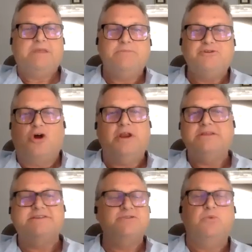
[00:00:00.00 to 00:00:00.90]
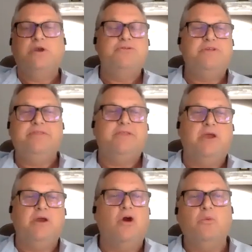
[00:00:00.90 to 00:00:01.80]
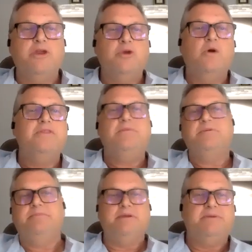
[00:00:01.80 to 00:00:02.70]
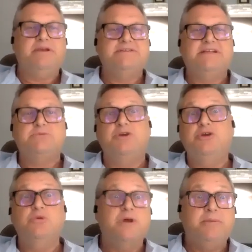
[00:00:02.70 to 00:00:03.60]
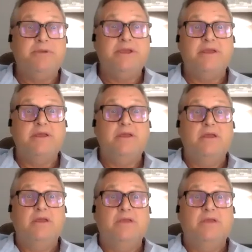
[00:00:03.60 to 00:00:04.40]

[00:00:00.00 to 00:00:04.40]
your audience isn't where you think they are, where you want them to be, because that's where you want to be.